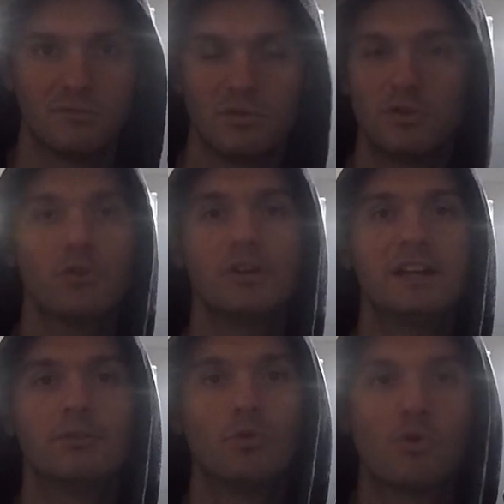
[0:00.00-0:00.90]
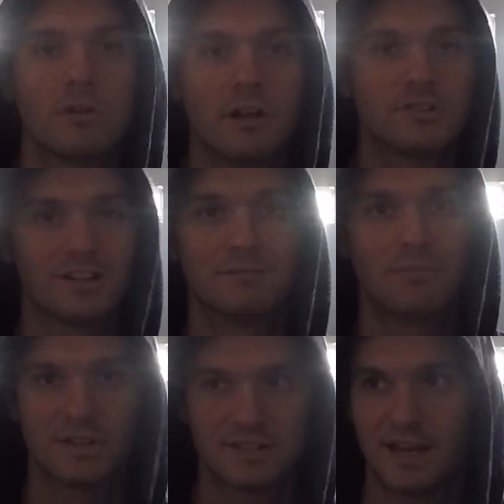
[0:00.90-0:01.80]
you don't need a dual clutch in a
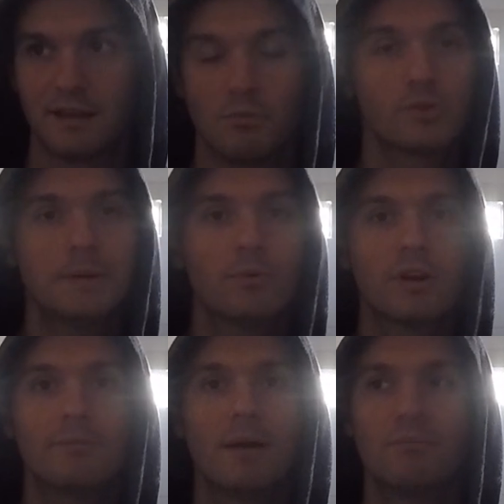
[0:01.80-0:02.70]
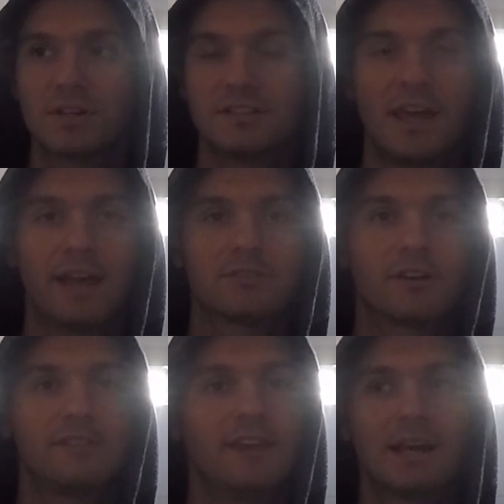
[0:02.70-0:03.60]
Mustang. Most people are going to buy Mustangs, they're
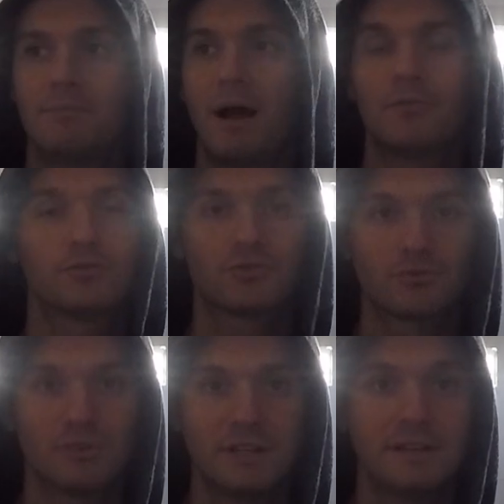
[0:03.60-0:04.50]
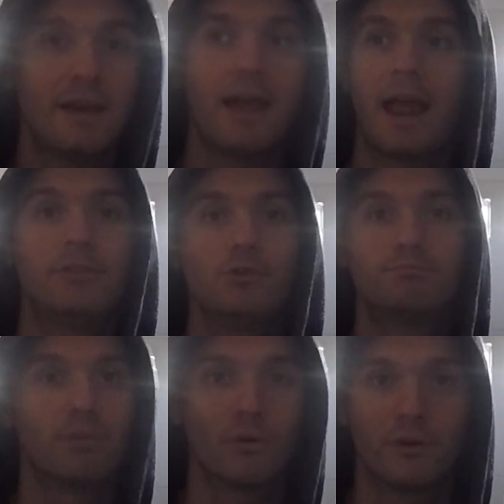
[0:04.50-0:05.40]
going to take them out in the street and do
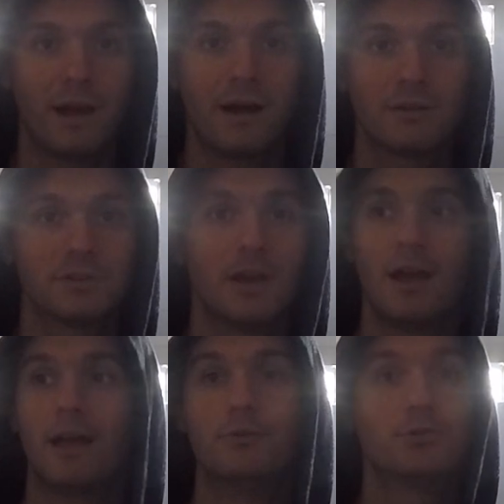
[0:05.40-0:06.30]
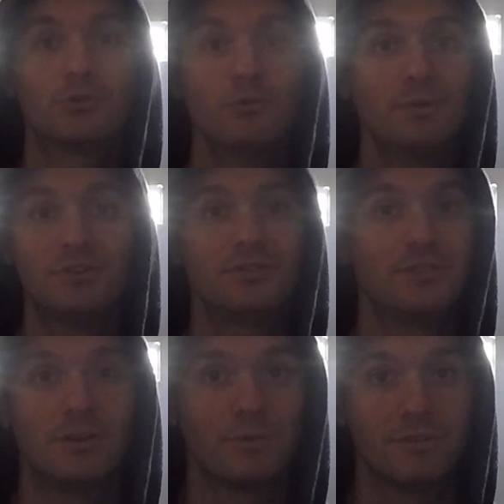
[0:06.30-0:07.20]
burnouts and do stupid
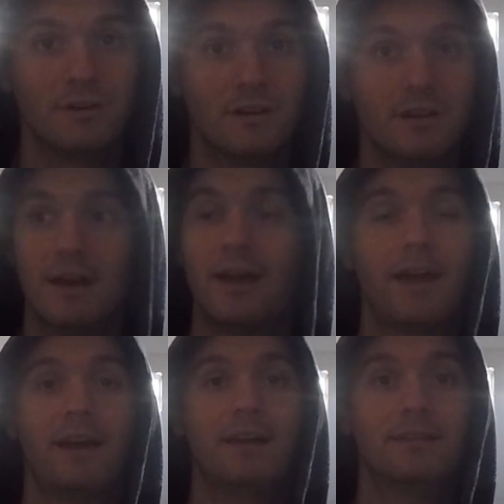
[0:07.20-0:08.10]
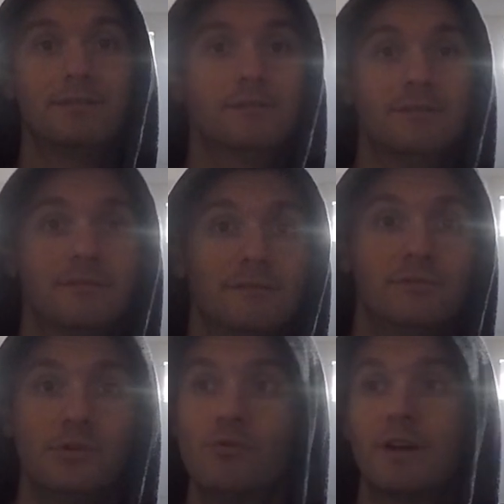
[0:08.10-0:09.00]
shit with it and
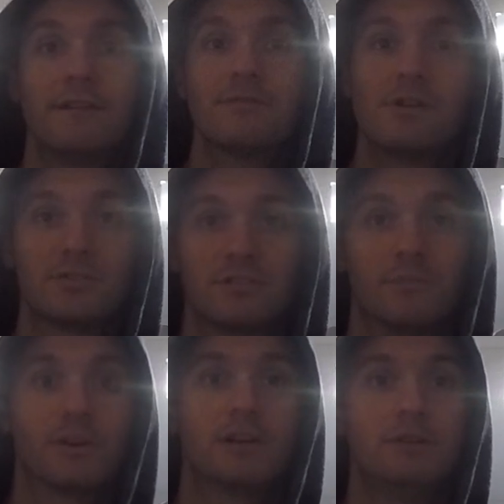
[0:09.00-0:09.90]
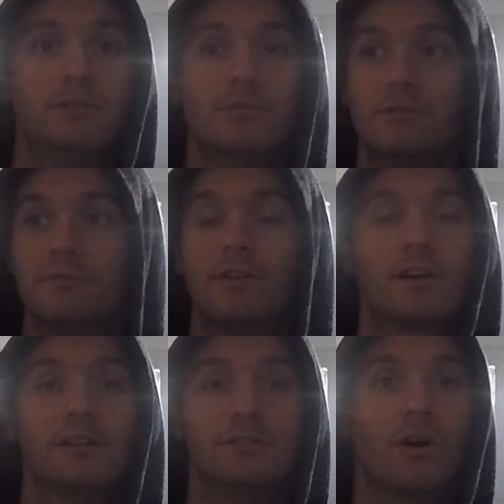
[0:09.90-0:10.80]
do whatever else with them. They're going to be doing
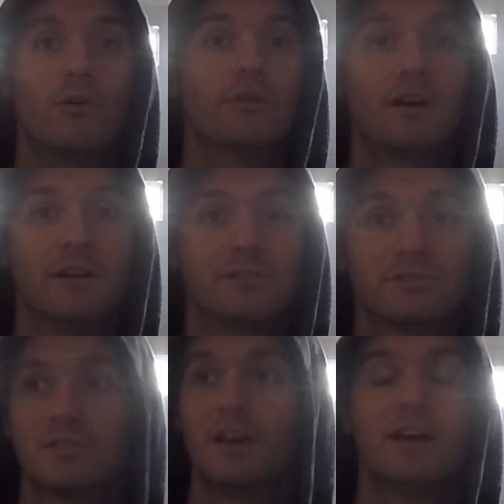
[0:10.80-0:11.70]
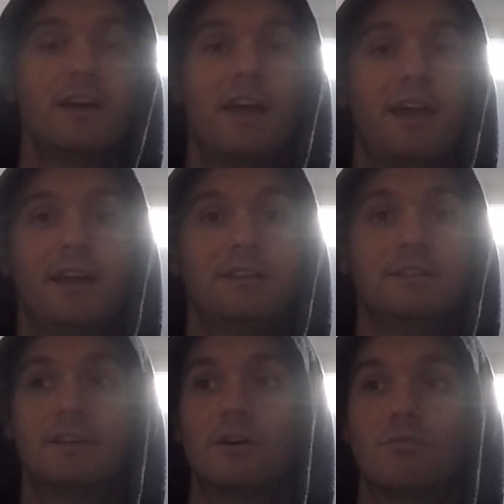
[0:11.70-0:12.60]
fucking donuts
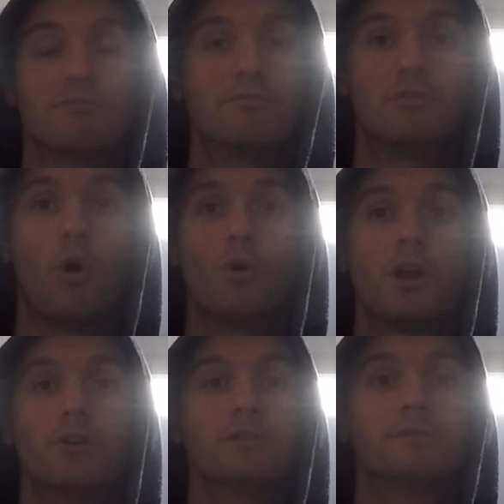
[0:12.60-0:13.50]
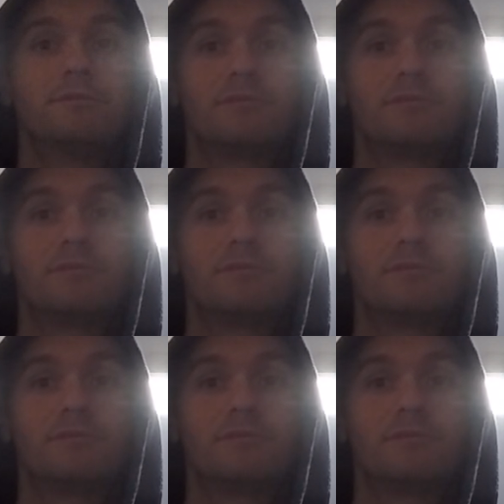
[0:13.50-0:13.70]
and, going under